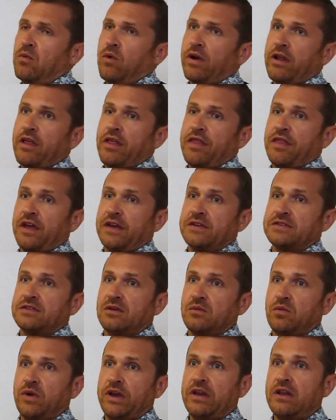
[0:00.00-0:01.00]
One of the things that
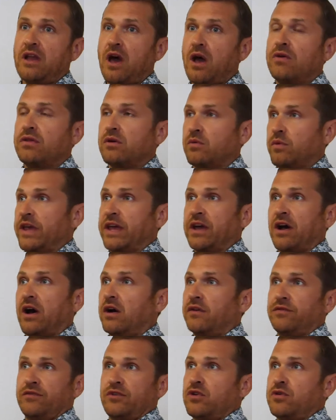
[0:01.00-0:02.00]
we know that we
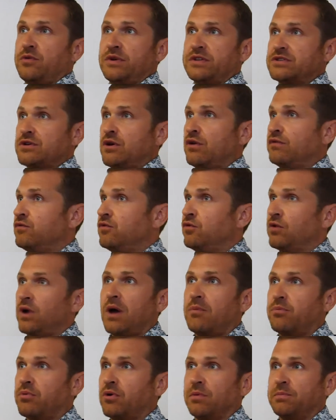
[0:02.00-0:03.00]
can't do is solve all our
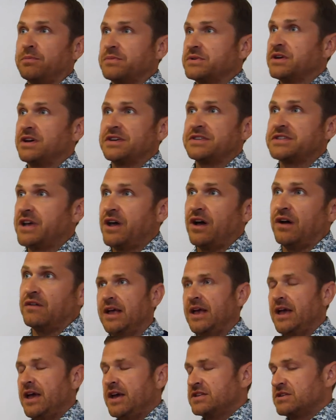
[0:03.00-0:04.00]
problems ourselves.
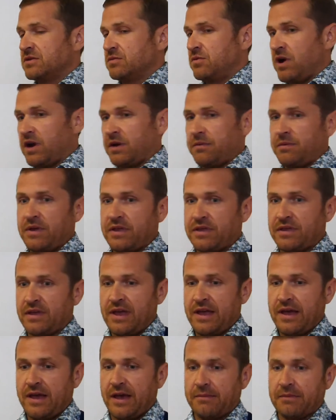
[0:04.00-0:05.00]
So working with
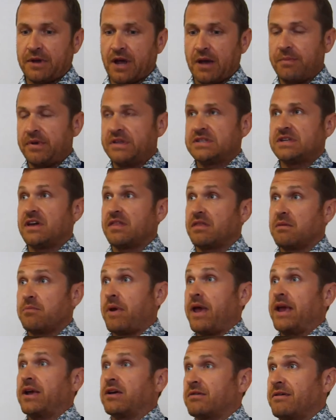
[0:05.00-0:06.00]
companies like The
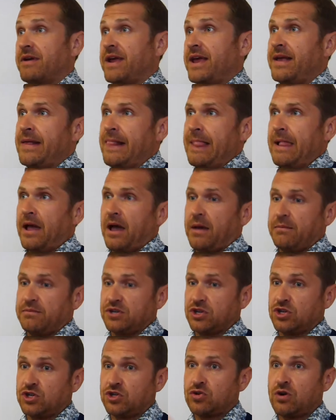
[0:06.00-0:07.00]
Bakery to
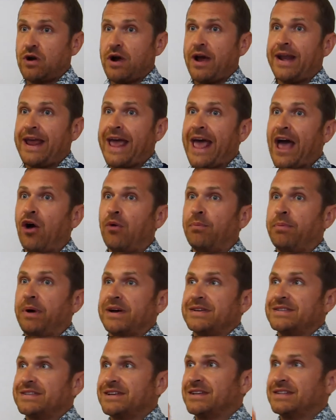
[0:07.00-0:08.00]
try and help
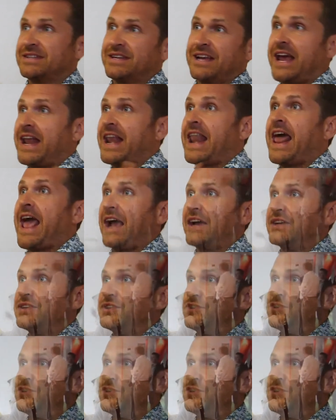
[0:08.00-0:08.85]
us to connect